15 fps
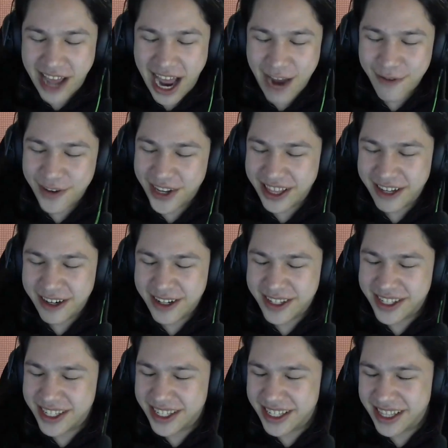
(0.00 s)
I feel like
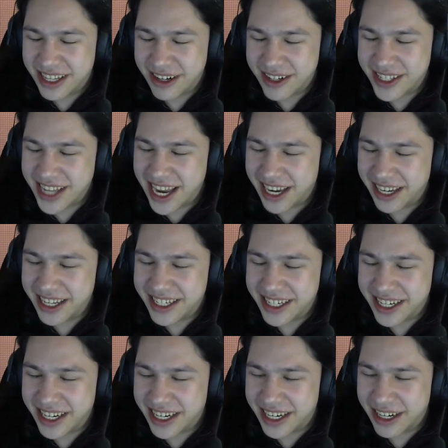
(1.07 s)
there's at
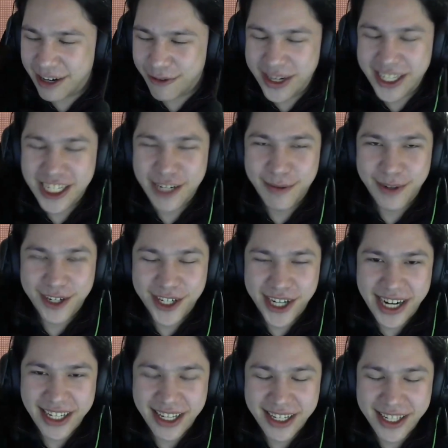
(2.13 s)
least a reasonable
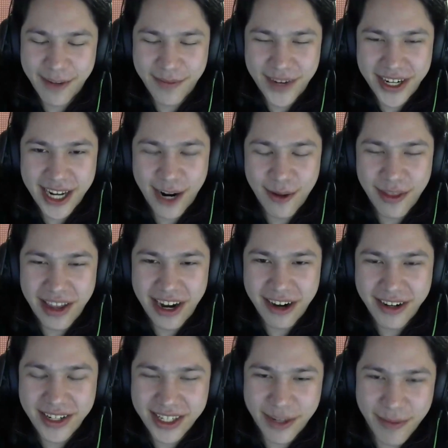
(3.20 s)
chance that something down
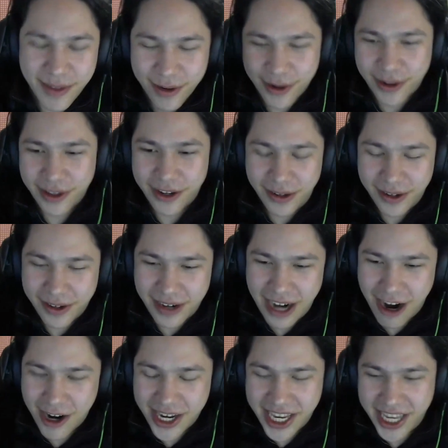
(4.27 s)
there is some sort of little
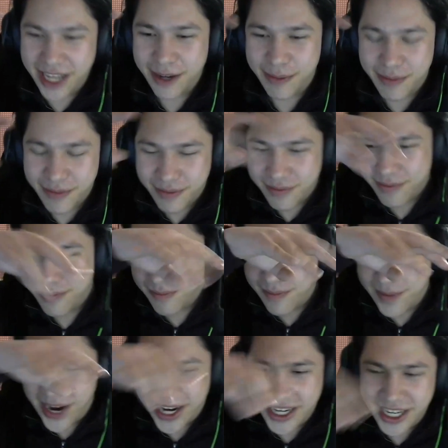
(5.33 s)
archaea
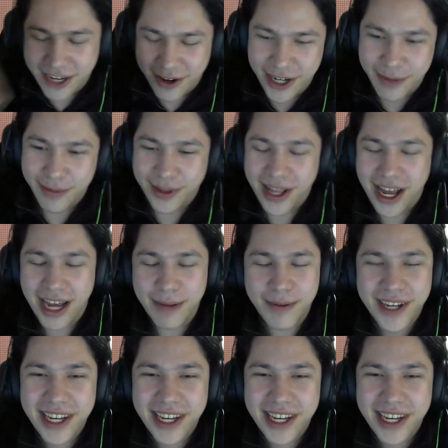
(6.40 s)
bacteria blob.